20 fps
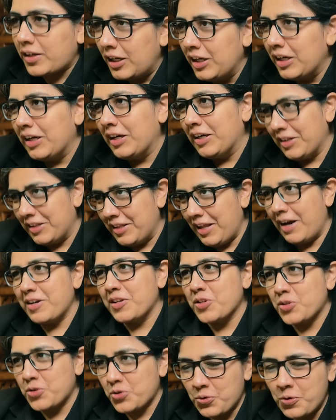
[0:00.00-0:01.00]
That
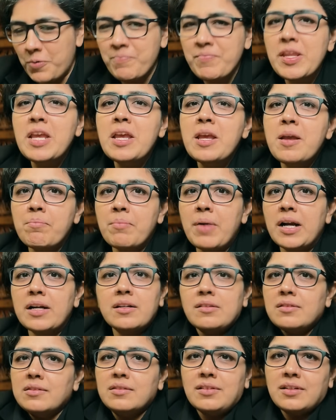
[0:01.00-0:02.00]
is true, but
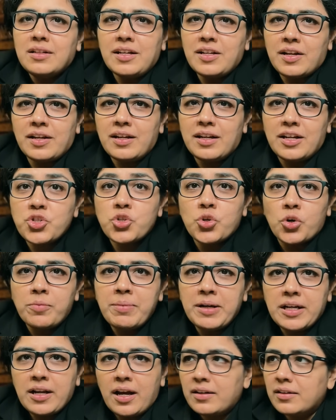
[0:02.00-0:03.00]
it should be
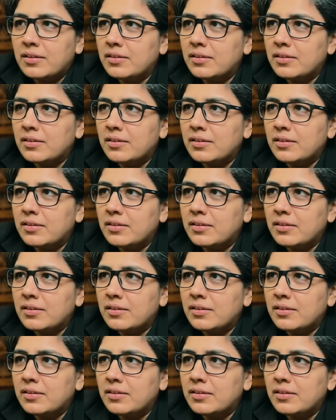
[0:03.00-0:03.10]
done.